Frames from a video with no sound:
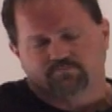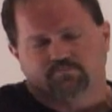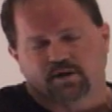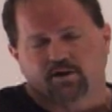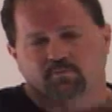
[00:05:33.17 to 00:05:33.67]

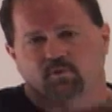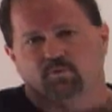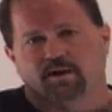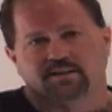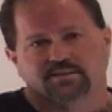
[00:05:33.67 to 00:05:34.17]
parable,
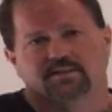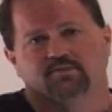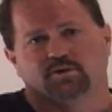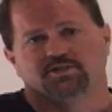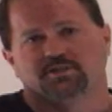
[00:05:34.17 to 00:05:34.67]
what I see,
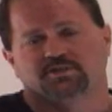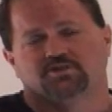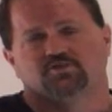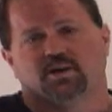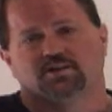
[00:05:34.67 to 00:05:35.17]
what Jesus
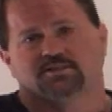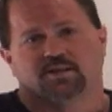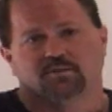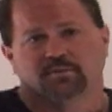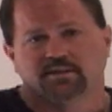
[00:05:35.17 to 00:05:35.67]
tries to
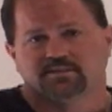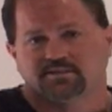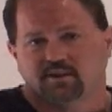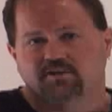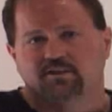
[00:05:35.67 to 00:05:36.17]
tell me is,
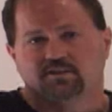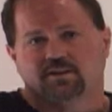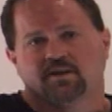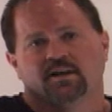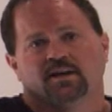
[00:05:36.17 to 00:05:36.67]
Doug, look,